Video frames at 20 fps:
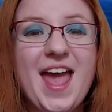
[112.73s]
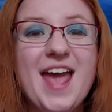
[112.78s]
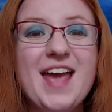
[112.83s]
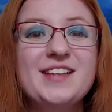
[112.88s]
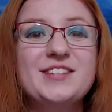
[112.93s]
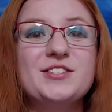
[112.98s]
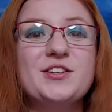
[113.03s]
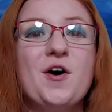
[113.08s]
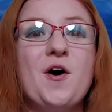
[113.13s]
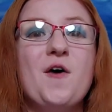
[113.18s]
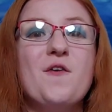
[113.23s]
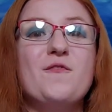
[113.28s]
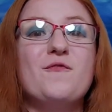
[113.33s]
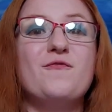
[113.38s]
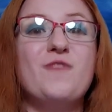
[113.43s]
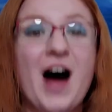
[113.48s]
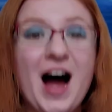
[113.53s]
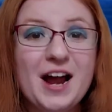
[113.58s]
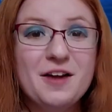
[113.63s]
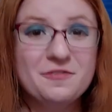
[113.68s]
is
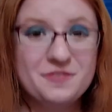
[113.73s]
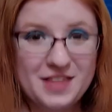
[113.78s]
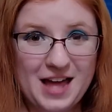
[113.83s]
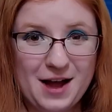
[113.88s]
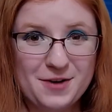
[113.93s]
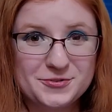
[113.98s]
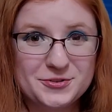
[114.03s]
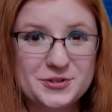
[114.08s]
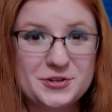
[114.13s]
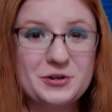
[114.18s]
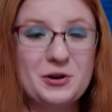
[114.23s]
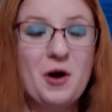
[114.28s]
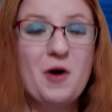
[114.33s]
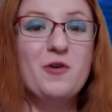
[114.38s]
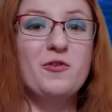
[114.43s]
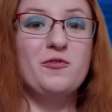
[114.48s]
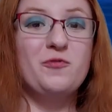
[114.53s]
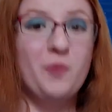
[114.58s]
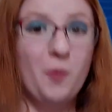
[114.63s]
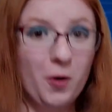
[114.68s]
five thousand
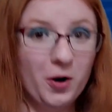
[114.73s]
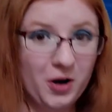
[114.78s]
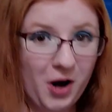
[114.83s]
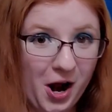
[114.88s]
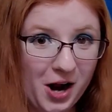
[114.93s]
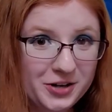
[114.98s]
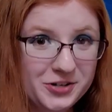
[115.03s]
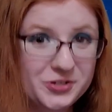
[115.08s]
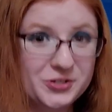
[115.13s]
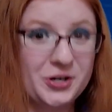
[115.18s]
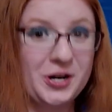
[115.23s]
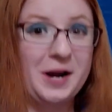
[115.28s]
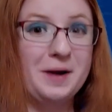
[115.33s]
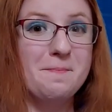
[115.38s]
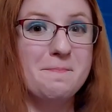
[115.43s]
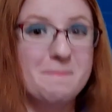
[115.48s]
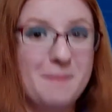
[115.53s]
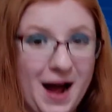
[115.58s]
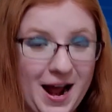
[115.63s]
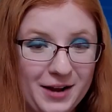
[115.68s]
four
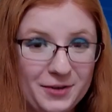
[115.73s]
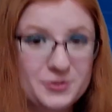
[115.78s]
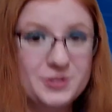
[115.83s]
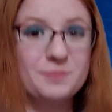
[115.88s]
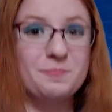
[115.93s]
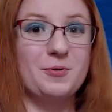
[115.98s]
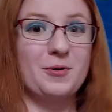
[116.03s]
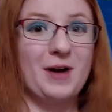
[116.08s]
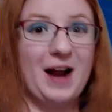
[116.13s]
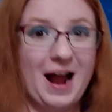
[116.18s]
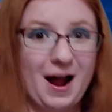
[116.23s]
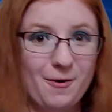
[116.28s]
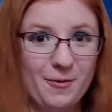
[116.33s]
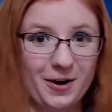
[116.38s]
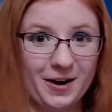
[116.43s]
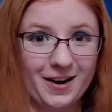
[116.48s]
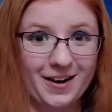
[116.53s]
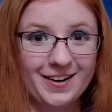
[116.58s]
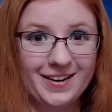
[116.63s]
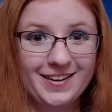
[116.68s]
hundred miles per
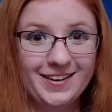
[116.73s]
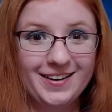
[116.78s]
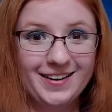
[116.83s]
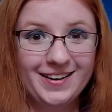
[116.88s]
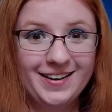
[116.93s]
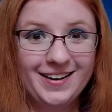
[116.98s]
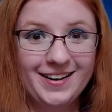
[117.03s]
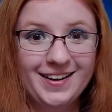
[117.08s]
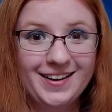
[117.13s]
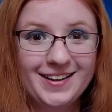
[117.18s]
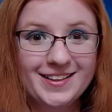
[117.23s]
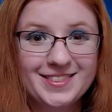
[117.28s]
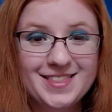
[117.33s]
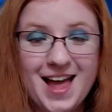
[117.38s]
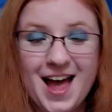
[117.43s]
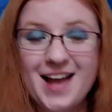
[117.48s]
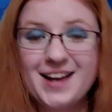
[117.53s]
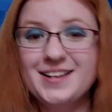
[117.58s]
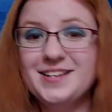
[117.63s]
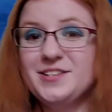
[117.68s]
hour.
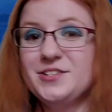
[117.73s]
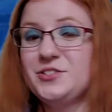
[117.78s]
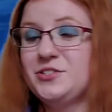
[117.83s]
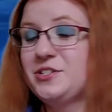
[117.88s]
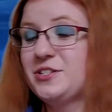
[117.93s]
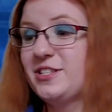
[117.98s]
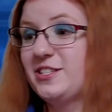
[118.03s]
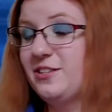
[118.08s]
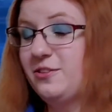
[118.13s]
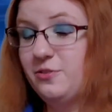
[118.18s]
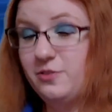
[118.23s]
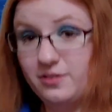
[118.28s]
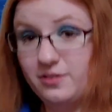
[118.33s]
That is just